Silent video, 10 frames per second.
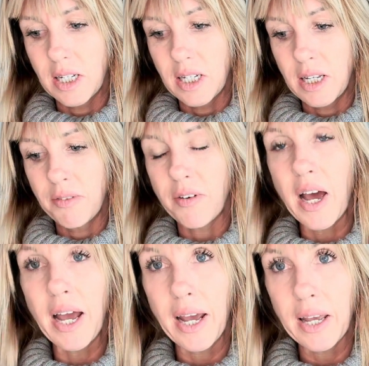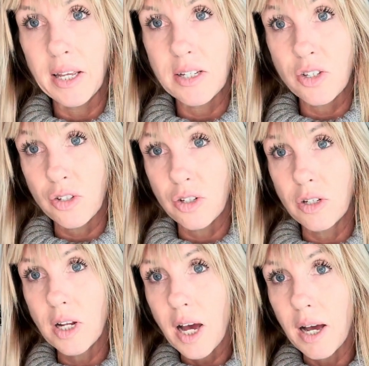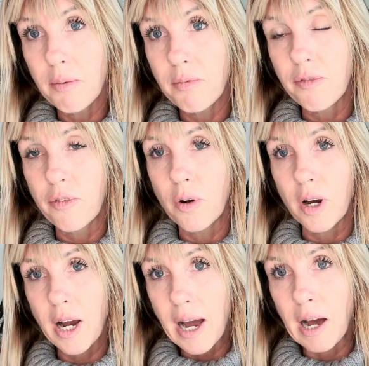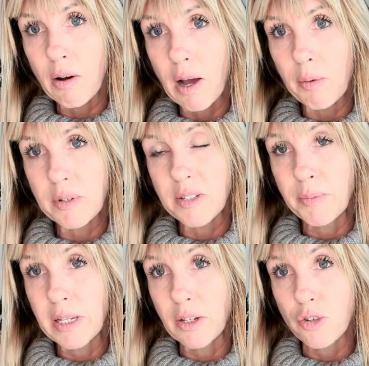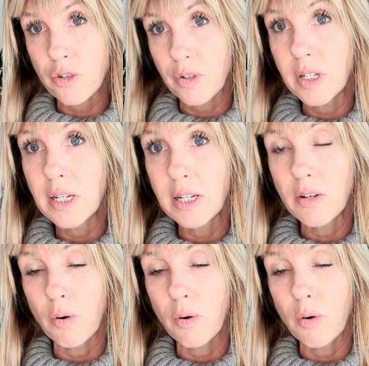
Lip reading: if I stood up for how I was being treated